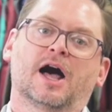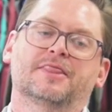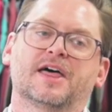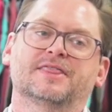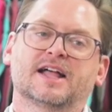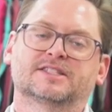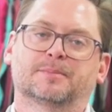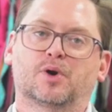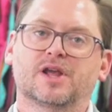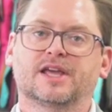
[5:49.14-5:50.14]
then that's a
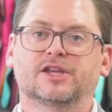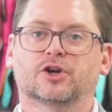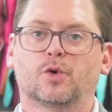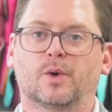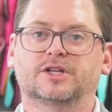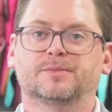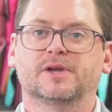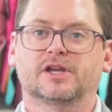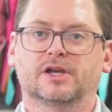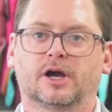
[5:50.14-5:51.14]
breed that you're going to
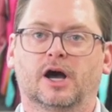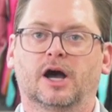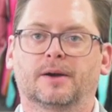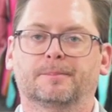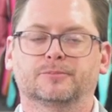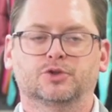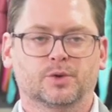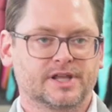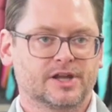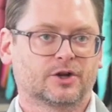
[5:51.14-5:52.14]
be
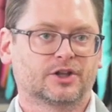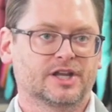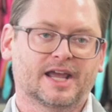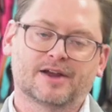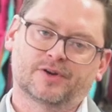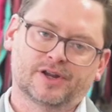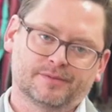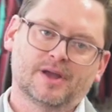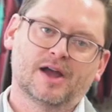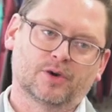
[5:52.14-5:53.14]
doing the ear cleaning every
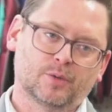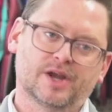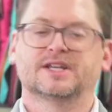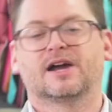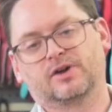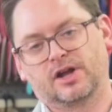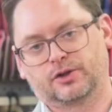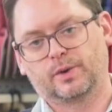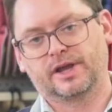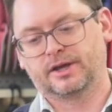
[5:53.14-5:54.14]
week to every
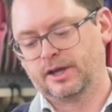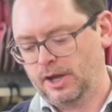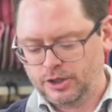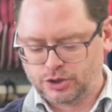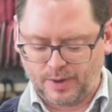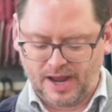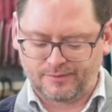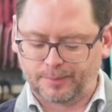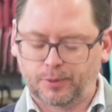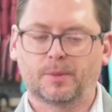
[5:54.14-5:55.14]
other week. So we
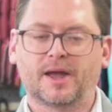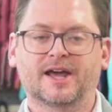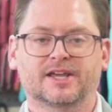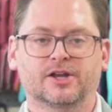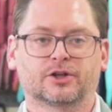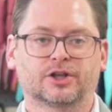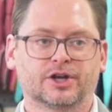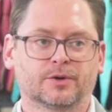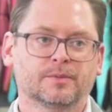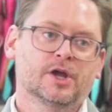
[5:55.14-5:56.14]
have our probiotic ear
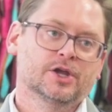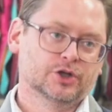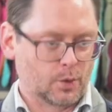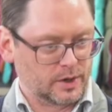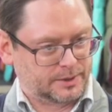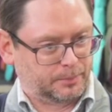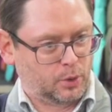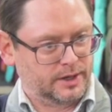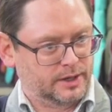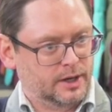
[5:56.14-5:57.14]
cleaner. You're going to
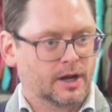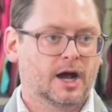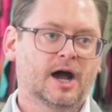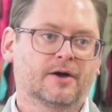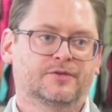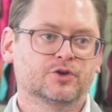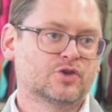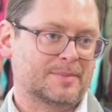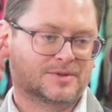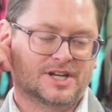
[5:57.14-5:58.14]
put a few
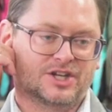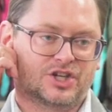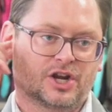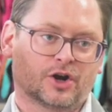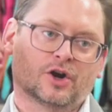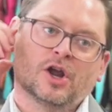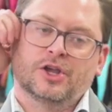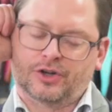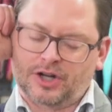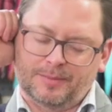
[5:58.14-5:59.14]
drops in each ear.
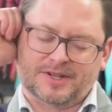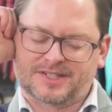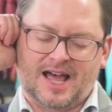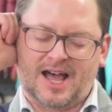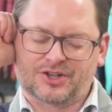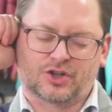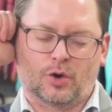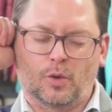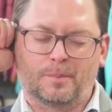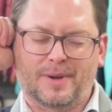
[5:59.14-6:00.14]
You're going to massage the
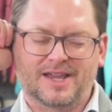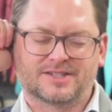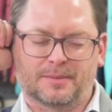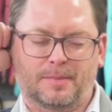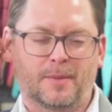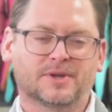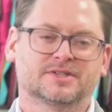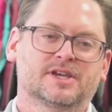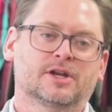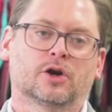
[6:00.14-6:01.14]
whole base of the
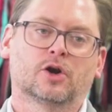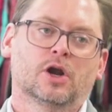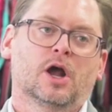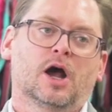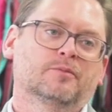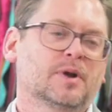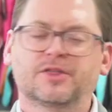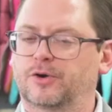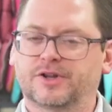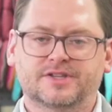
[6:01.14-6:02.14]
puppy's ear, probably
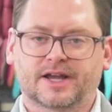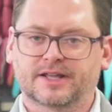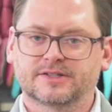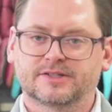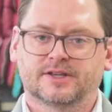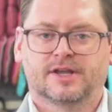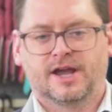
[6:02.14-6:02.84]
30 seconds.